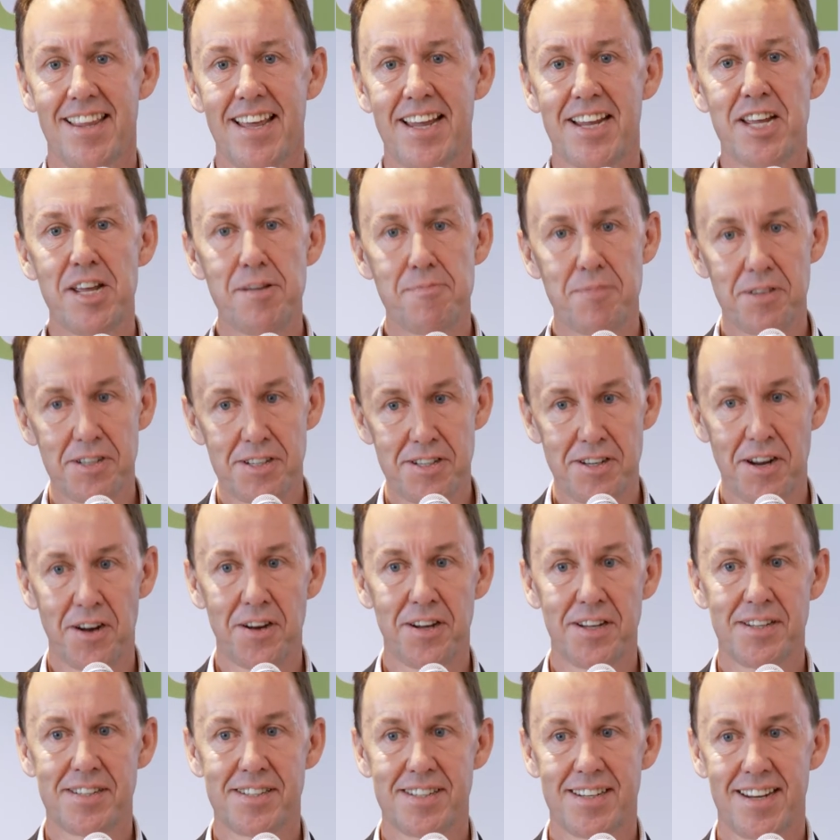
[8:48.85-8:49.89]
keep us
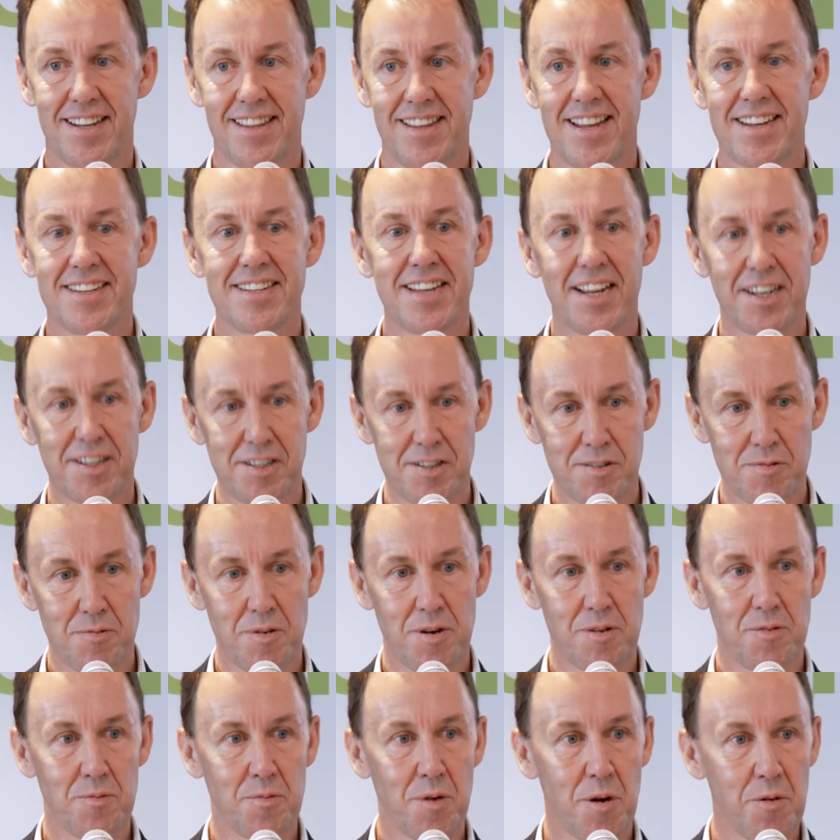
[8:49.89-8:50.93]
honest and they tell us
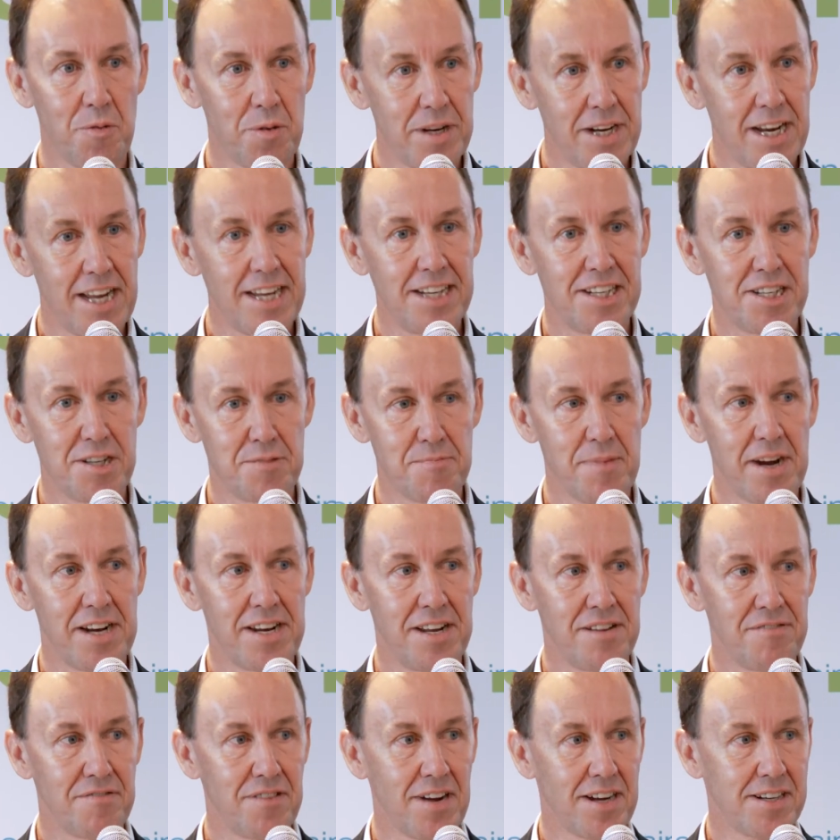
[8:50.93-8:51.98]
what we need to
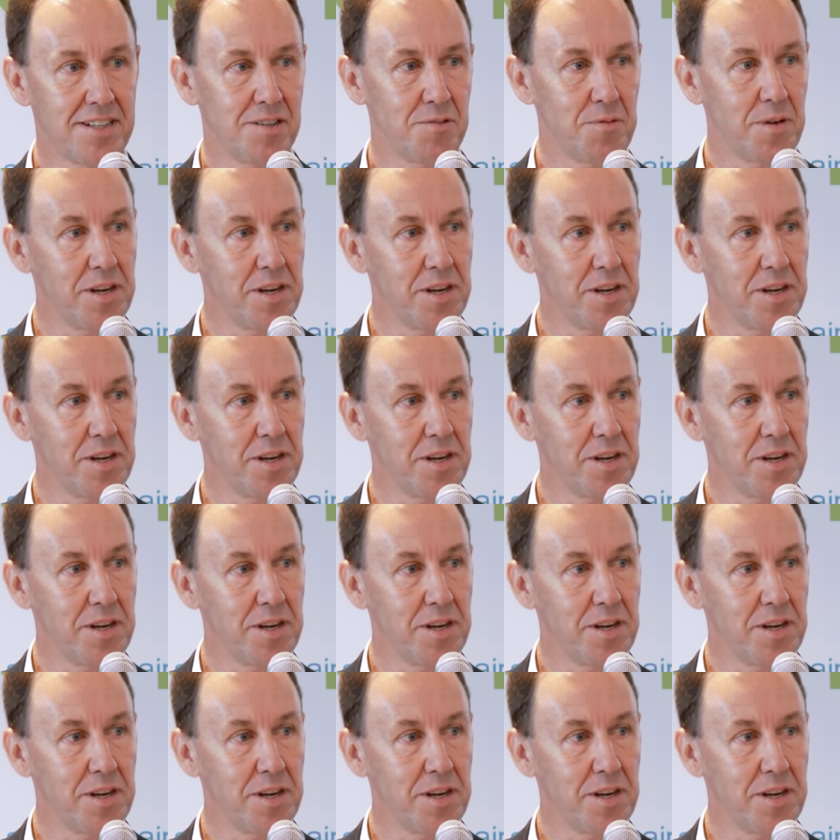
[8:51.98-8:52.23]
manufacture.